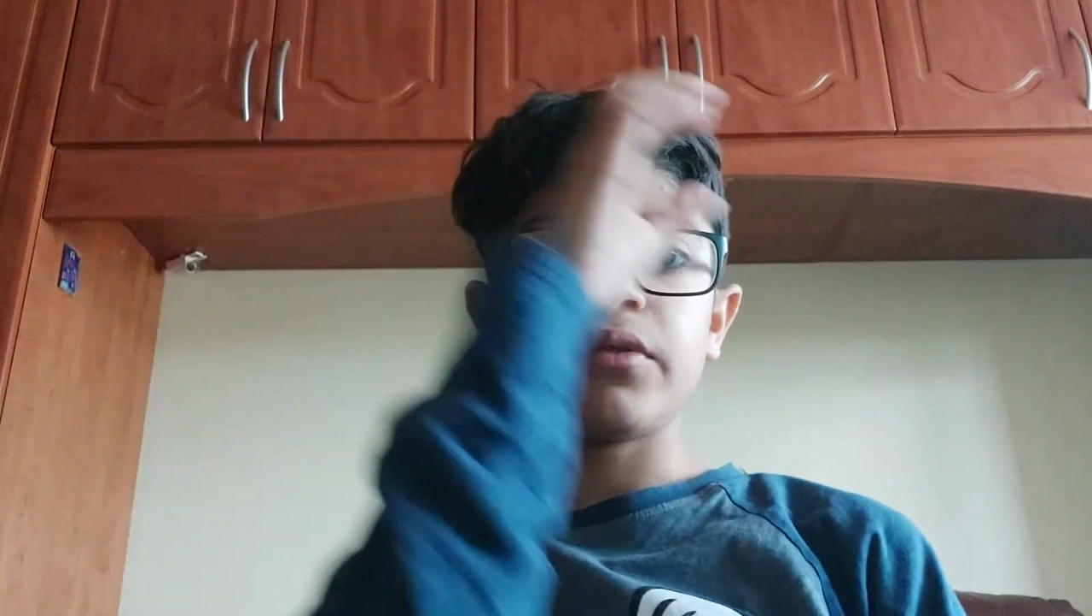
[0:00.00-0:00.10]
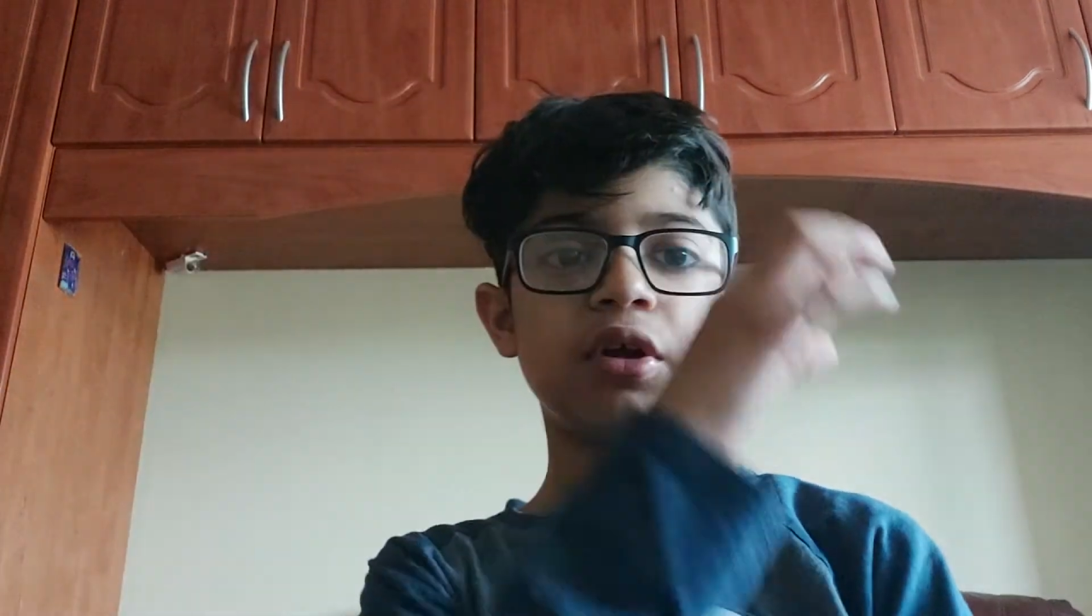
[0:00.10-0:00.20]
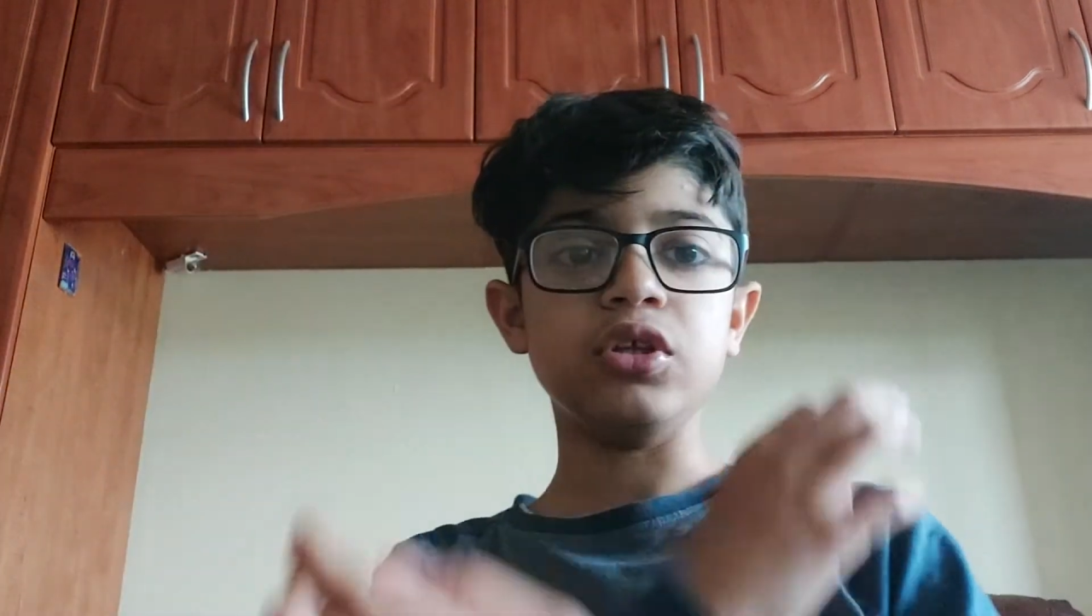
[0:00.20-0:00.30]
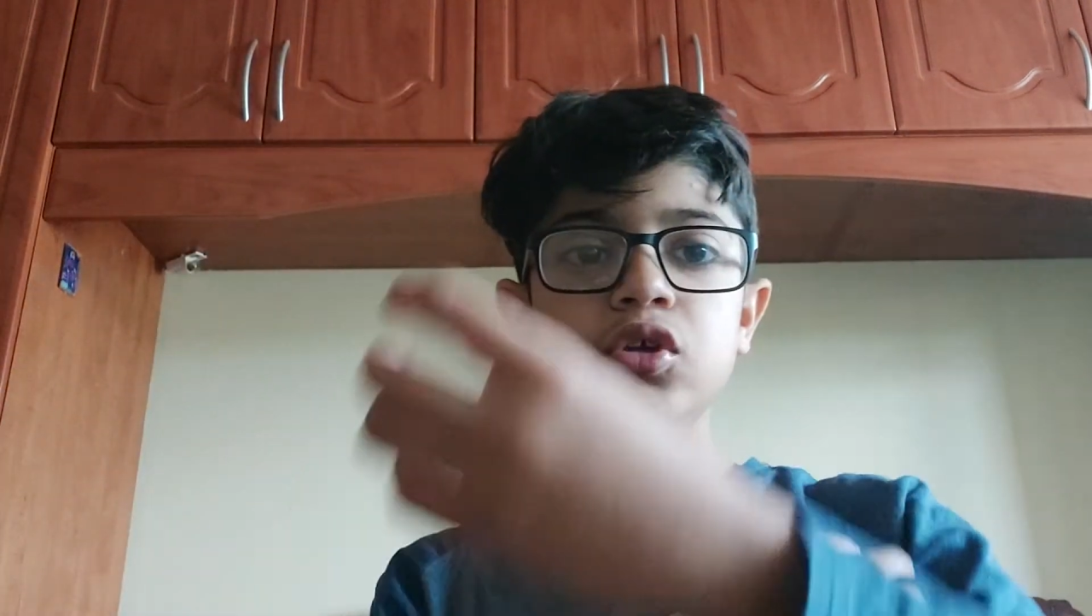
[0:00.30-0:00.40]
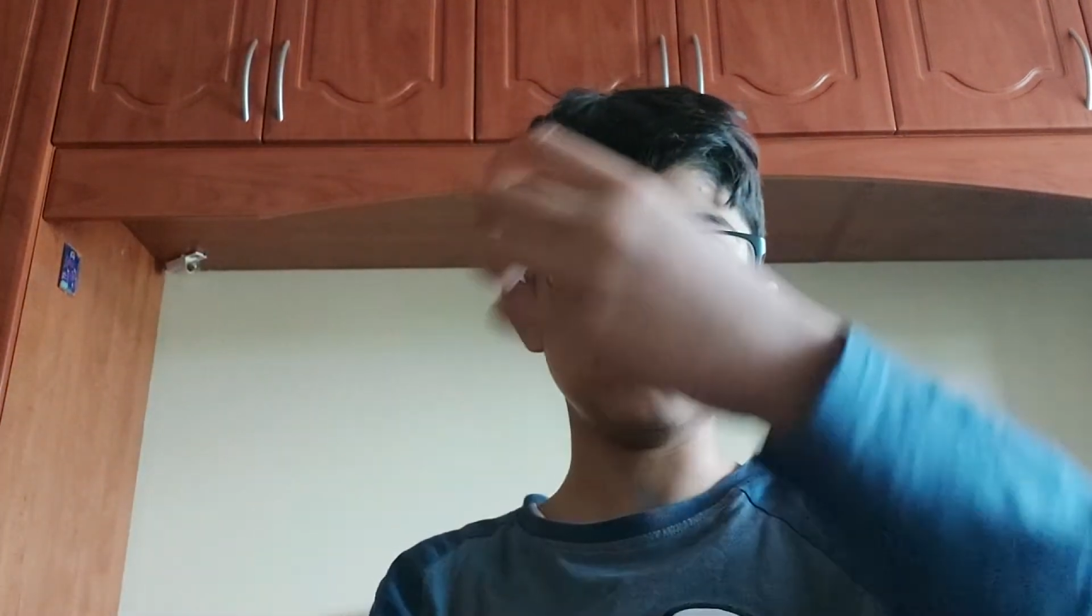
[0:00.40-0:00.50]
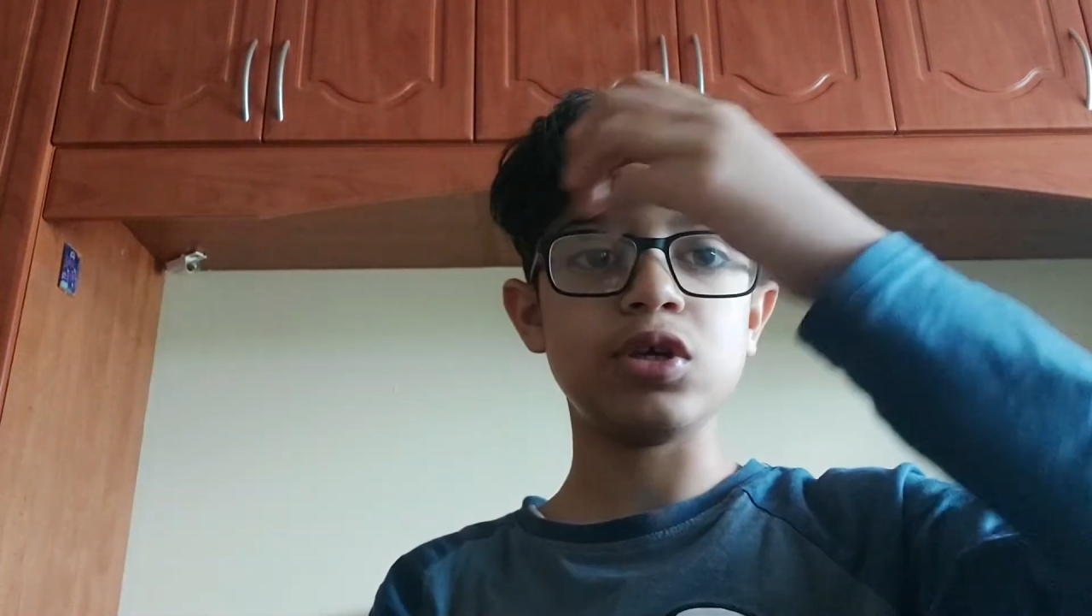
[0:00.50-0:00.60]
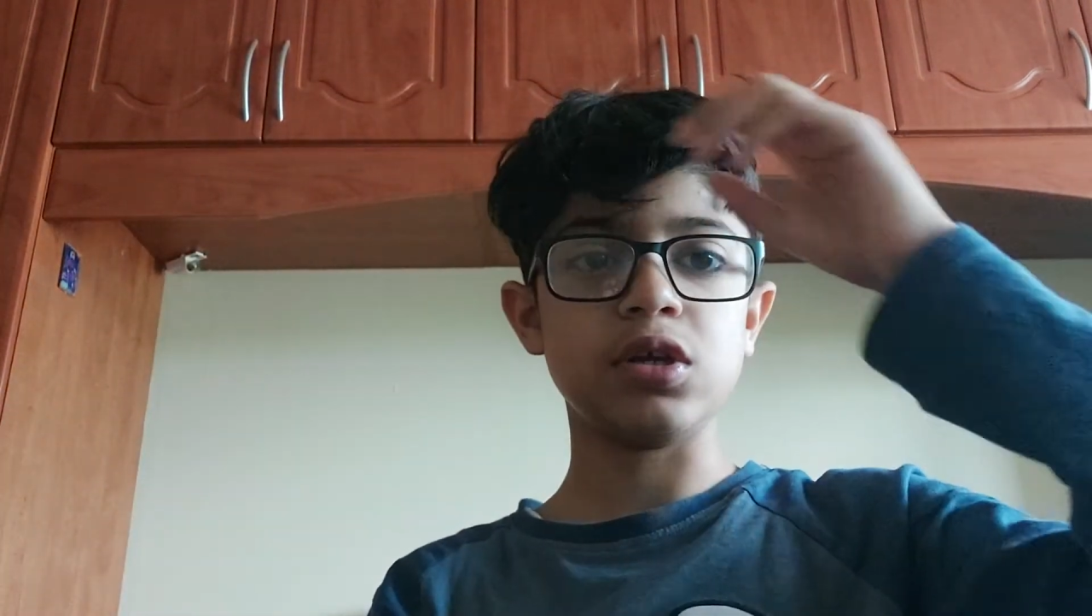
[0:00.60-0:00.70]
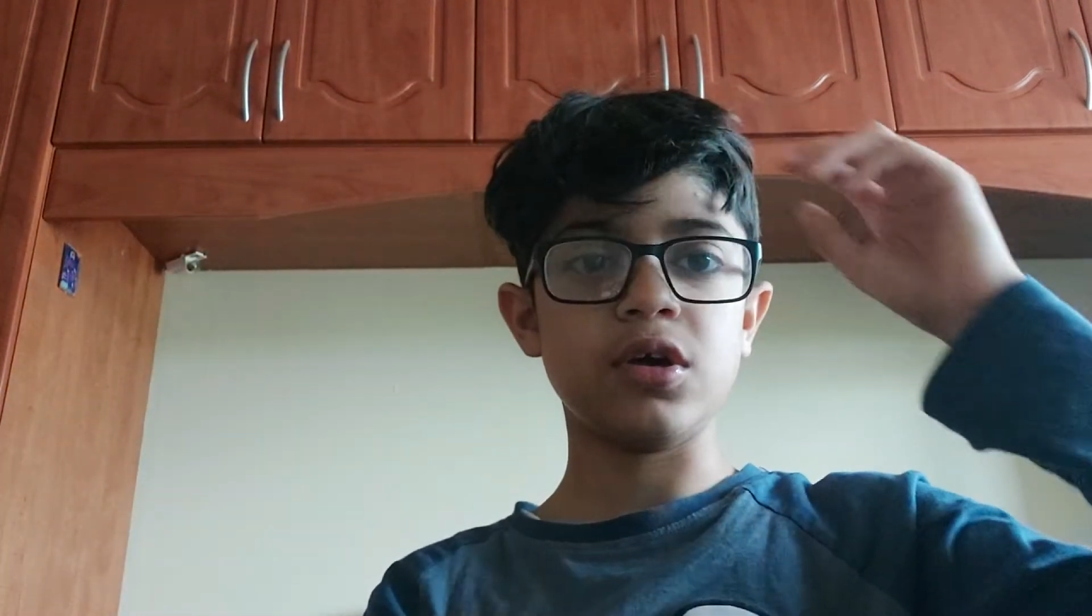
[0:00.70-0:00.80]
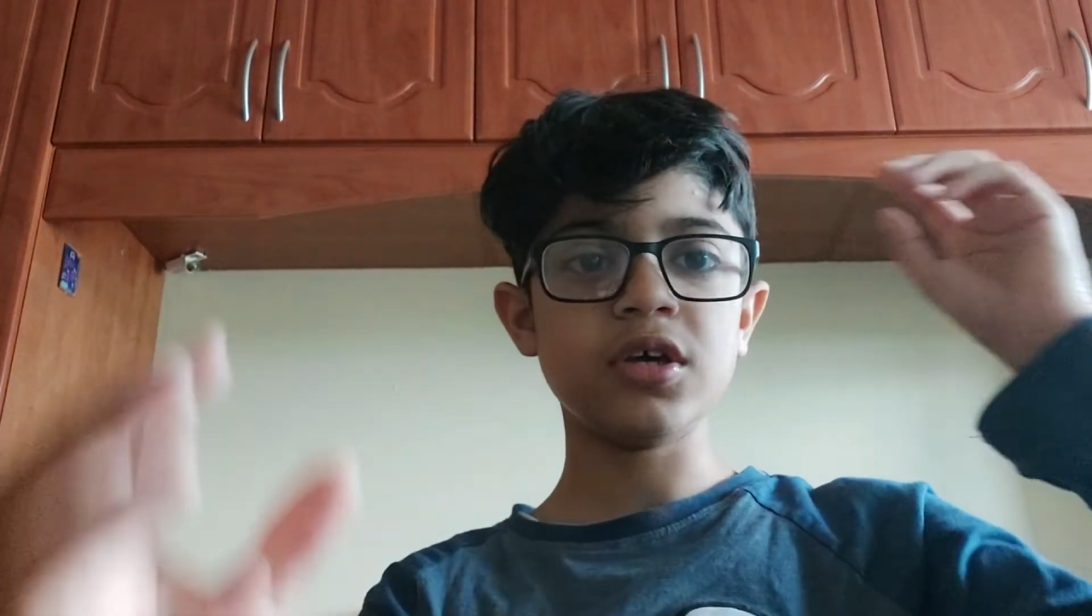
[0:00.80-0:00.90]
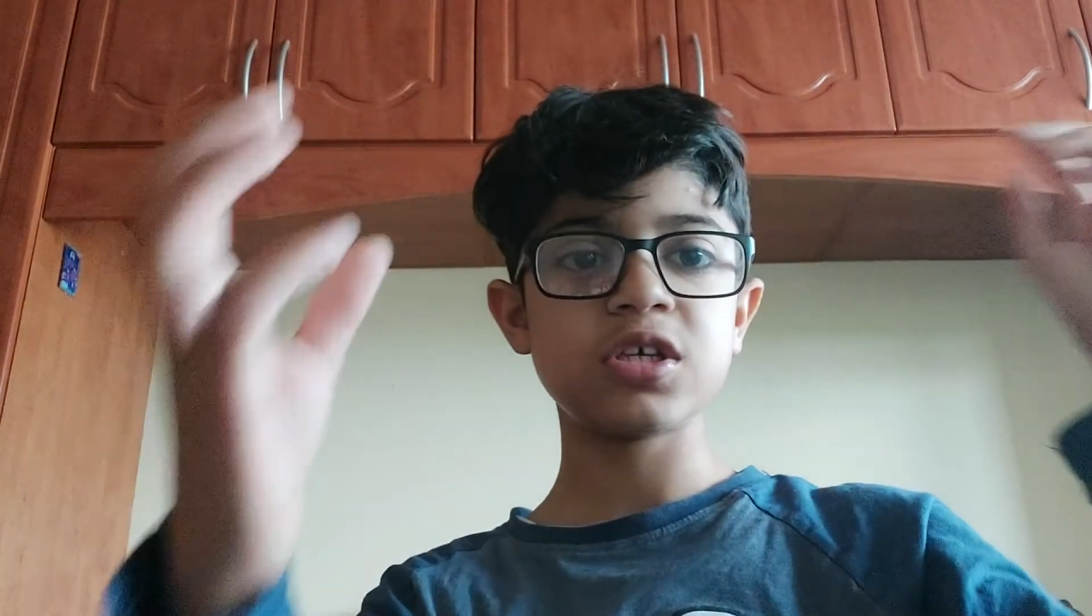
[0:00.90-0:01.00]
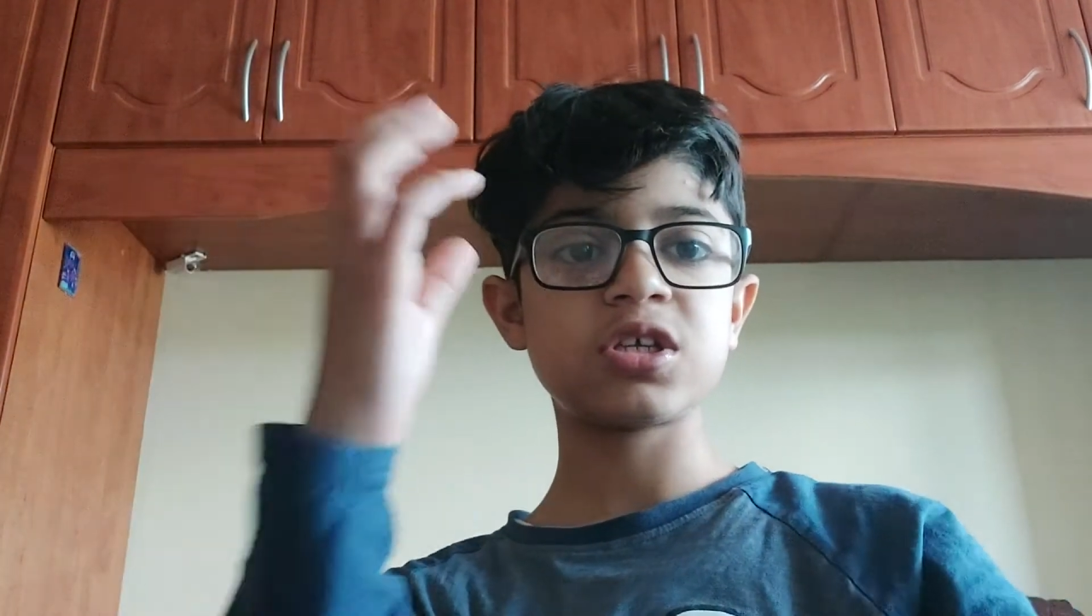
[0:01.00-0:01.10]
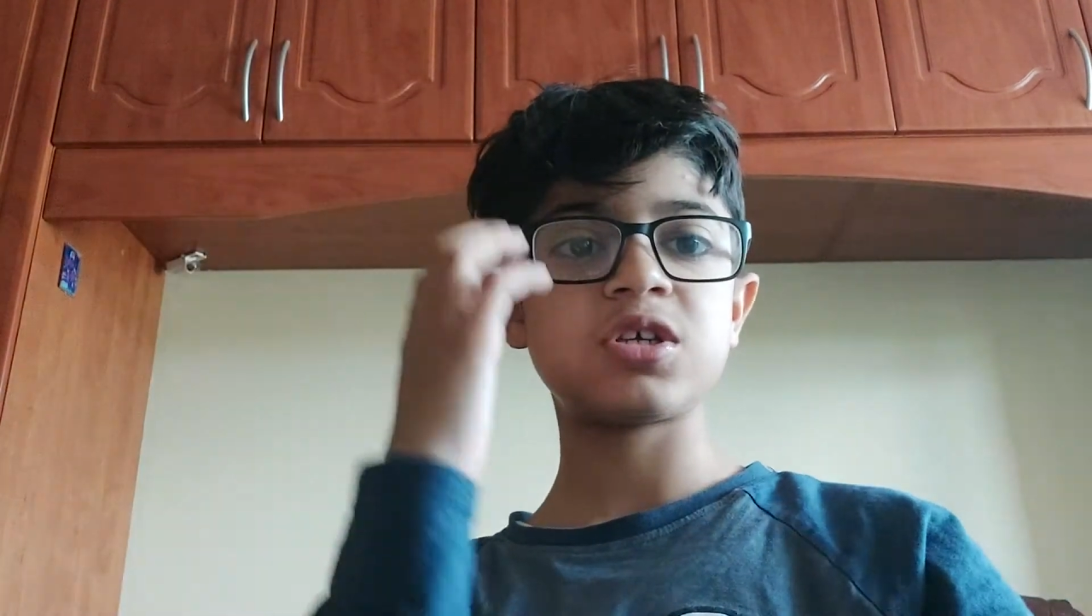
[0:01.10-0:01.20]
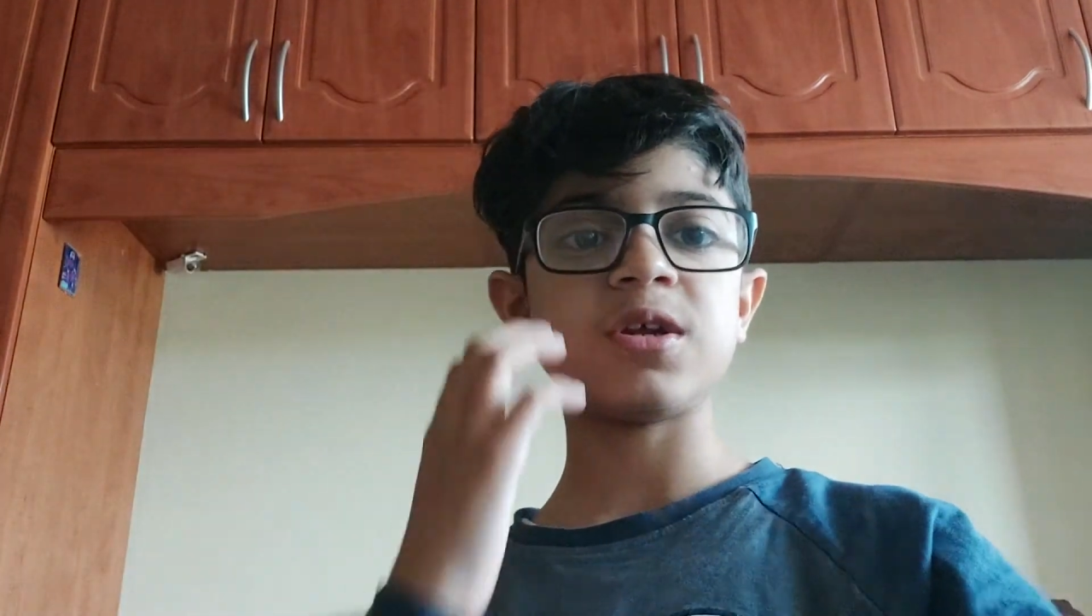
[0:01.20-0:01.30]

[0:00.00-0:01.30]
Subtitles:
the nucleus,